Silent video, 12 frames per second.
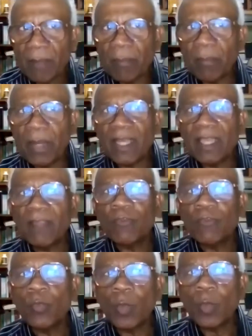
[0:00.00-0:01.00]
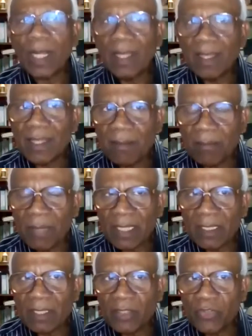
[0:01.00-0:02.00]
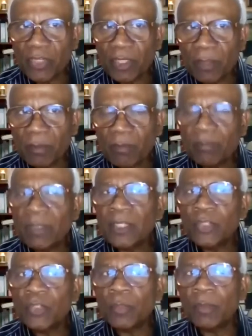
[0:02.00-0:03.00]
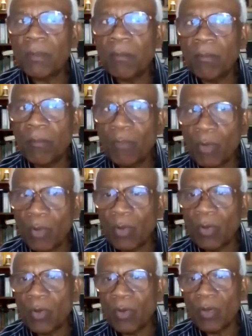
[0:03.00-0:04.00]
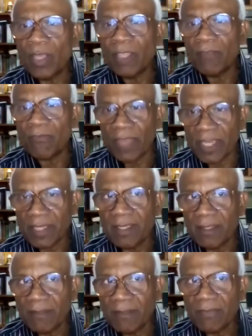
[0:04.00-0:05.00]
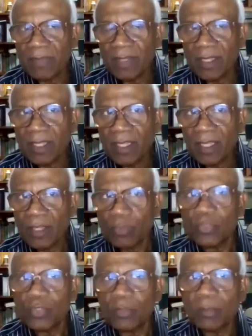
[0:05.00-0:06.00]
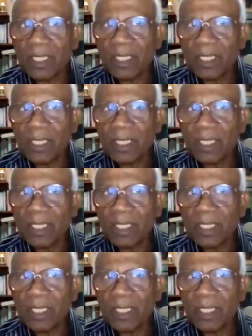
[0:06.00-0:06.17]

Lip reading: But if you want that medical treatment to be more effective, you should be